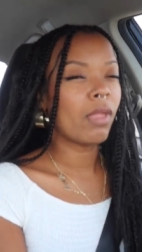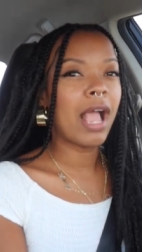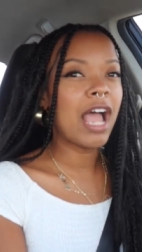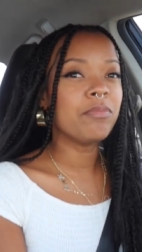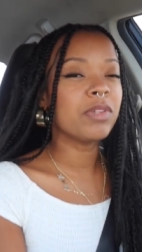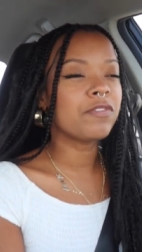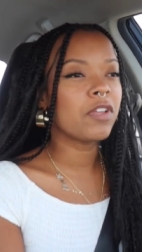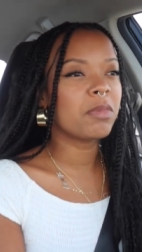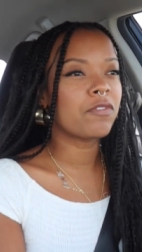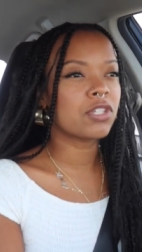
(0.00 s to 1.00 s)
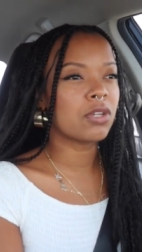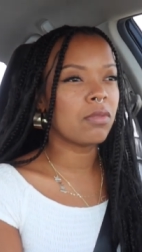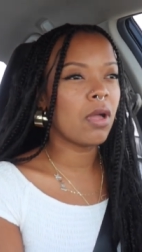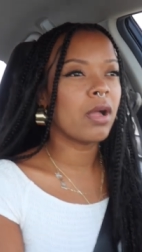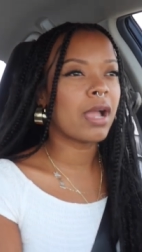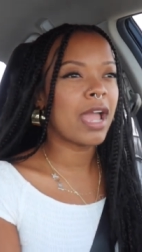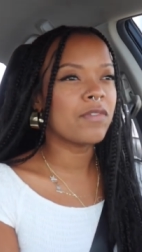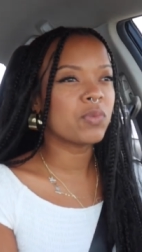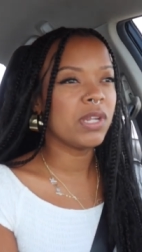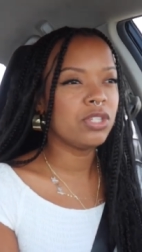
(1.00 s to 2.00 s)
I haven't been filming for so long. I
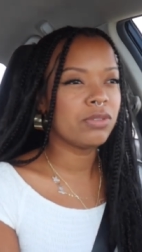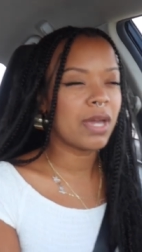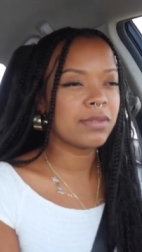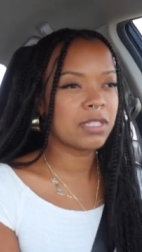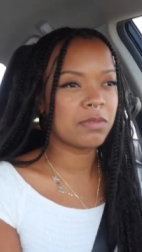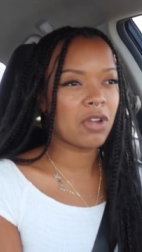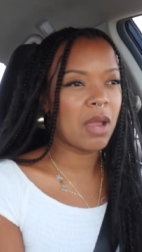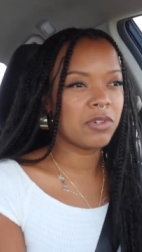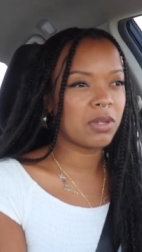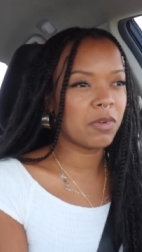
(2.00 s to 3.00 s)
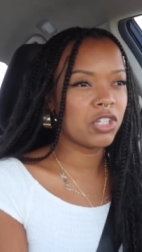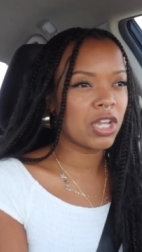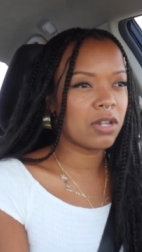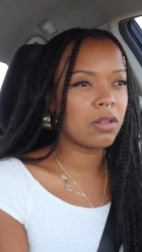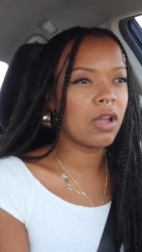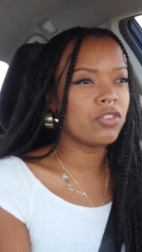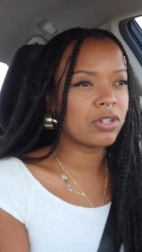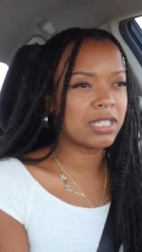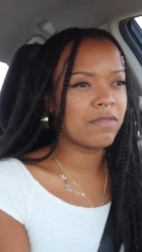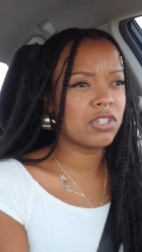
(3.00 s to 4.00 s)
have 22,000 subscribers on one channel,
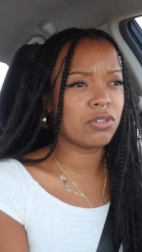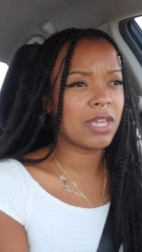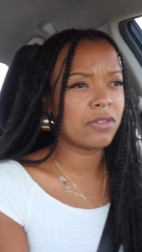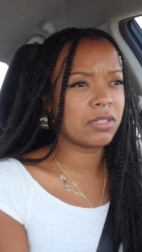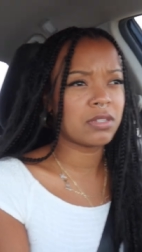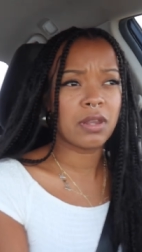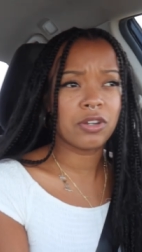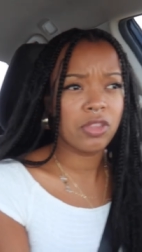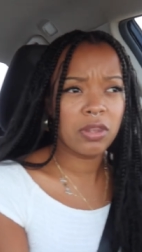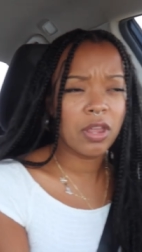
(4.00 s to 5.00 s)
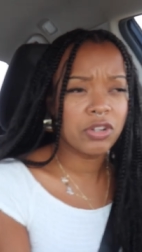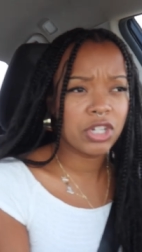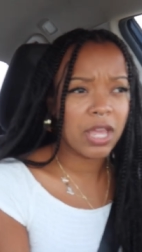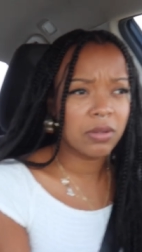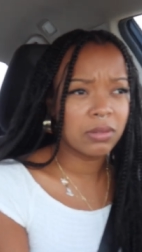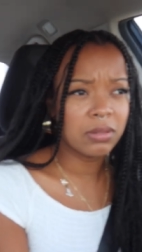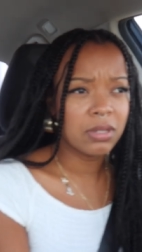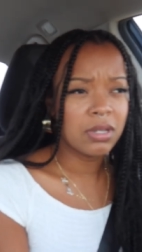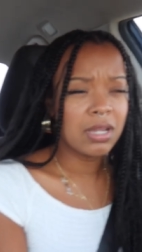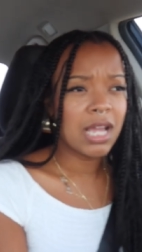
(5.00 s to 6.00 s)
172,000 on another channel.
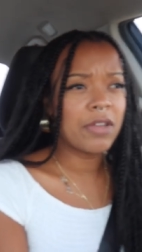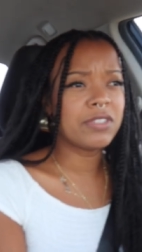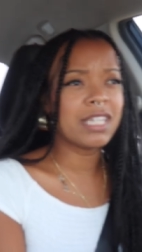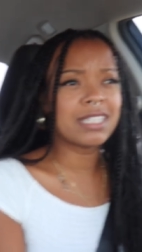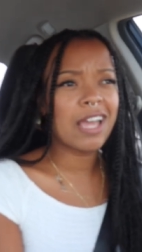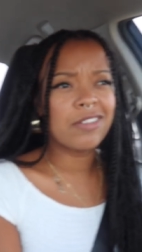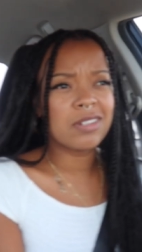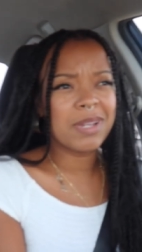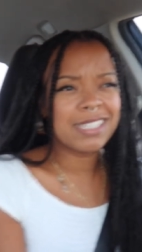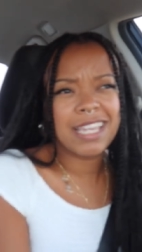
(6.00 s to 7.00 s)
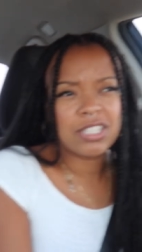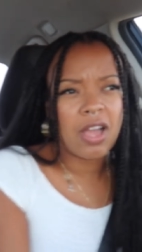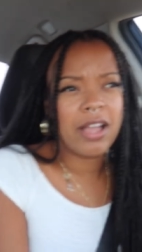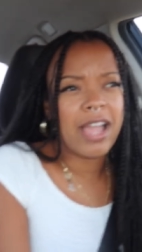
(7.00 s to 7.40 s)
I have 6,000 on my TikTok.